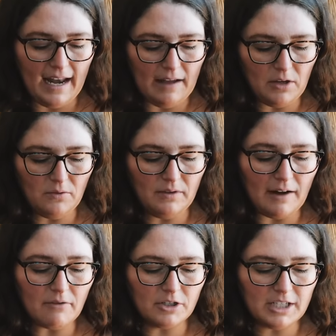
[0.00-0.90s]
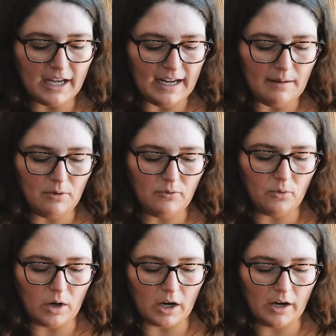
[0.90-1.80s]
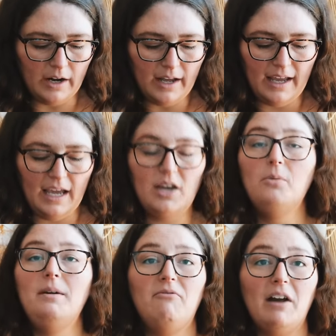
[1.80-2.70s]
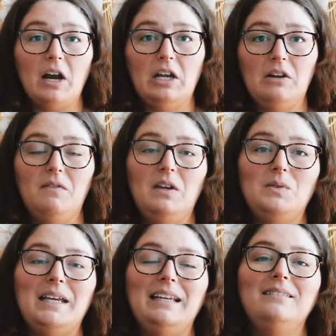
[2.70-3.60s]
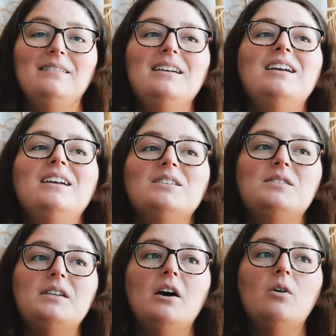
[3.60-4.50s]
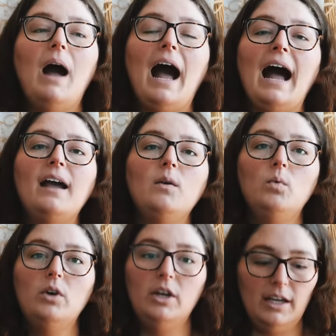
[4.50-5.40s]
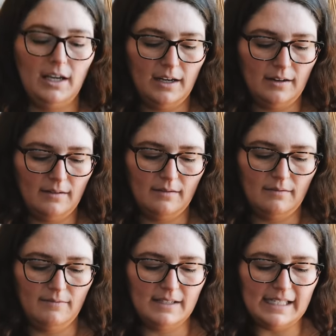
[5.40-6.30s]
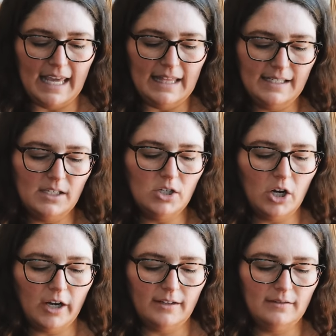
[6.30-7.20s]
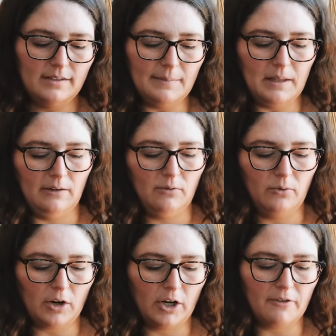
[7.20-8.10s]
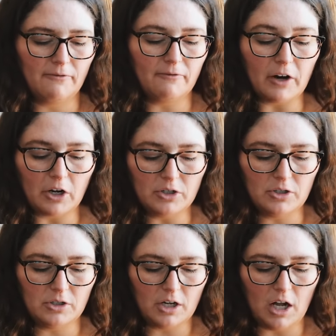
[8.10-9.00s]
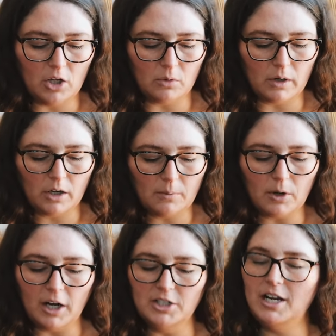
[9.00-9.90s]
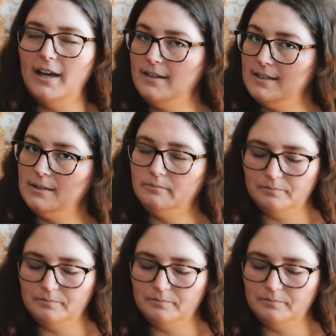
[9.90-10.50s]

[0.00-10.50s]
if you've never done it before, it could be very confusing. So I would say this is not something for your first color work project.